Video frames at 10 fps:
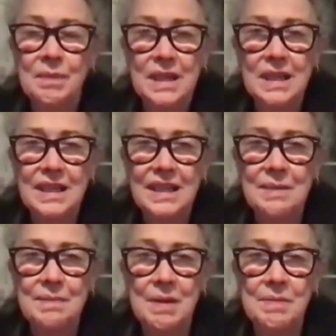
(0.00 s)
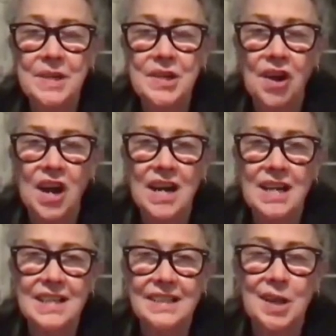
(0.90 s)
he, he made me cry
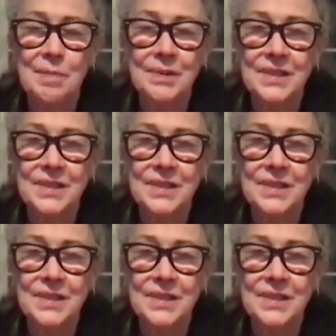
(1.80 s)
a couple